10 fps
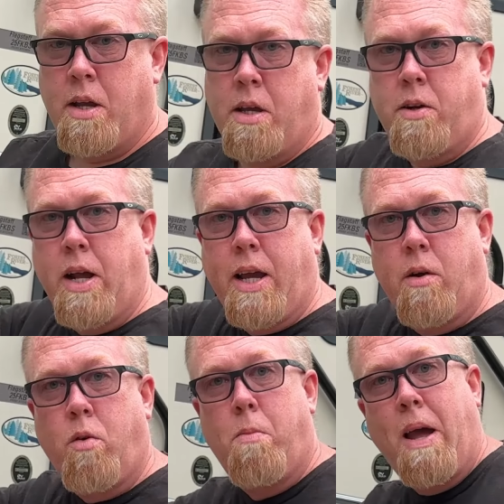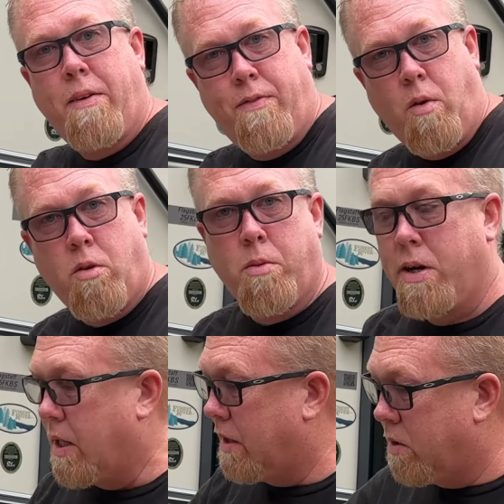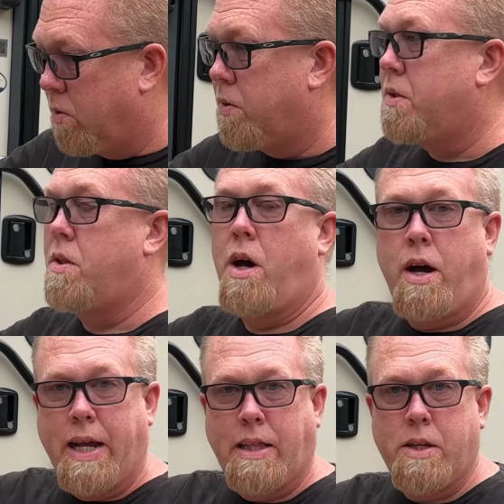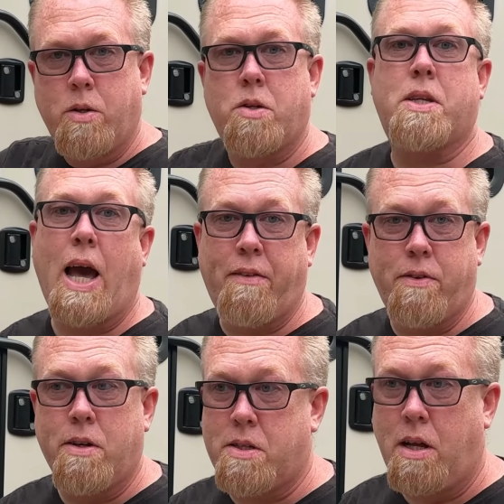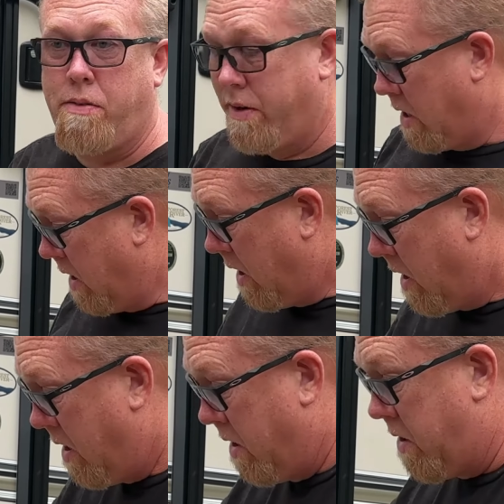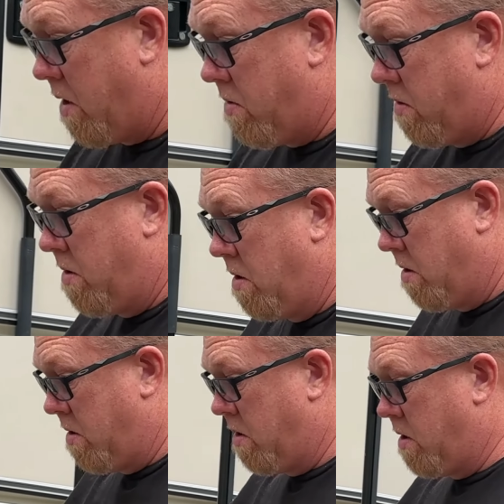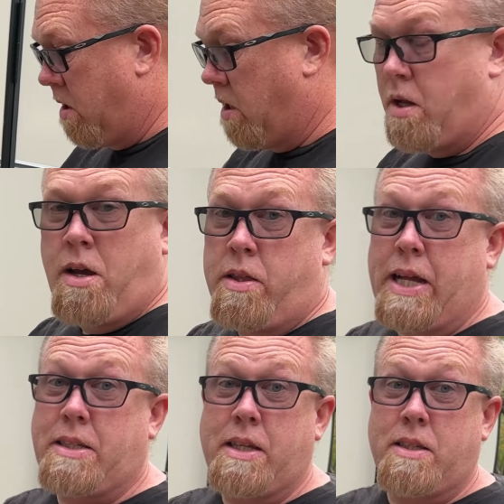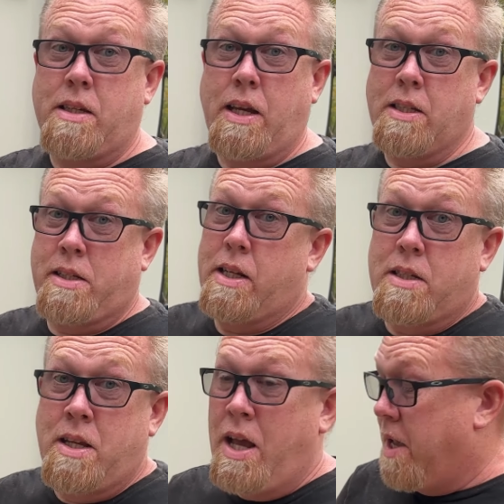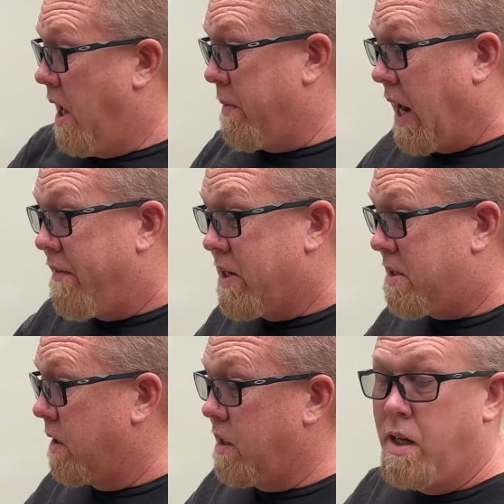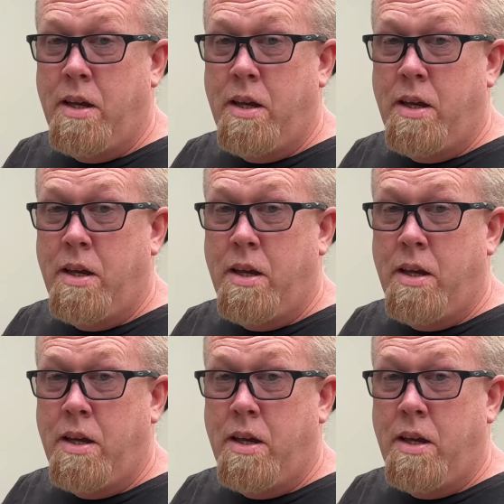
you're not going to roll back forward and lose the height that you just got for yourself. So that's easy as it is. I mean, obviously,